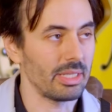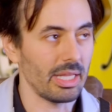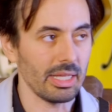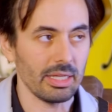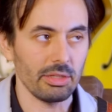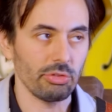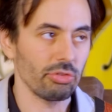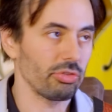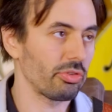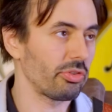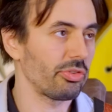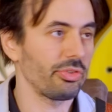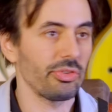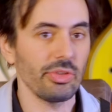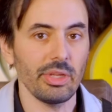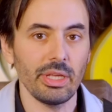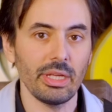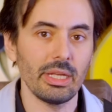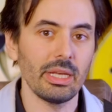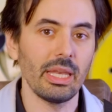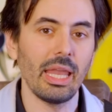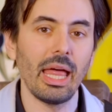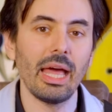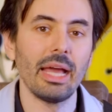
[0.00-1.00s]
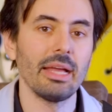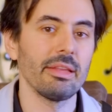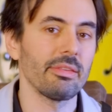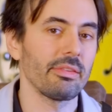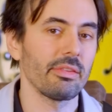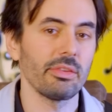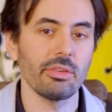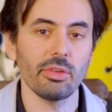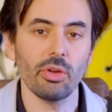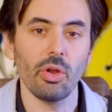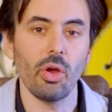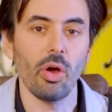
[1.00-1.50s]
and I can just sing lines
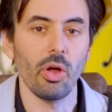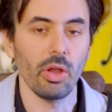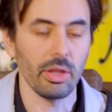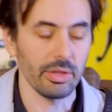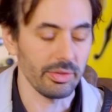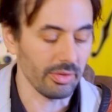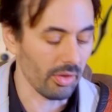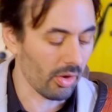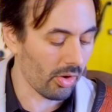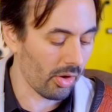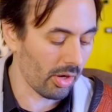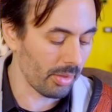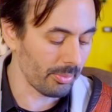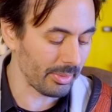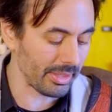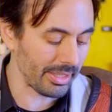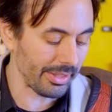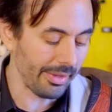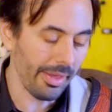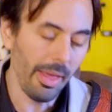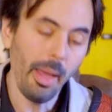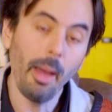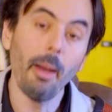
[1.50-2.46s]
and they're all in the harmony.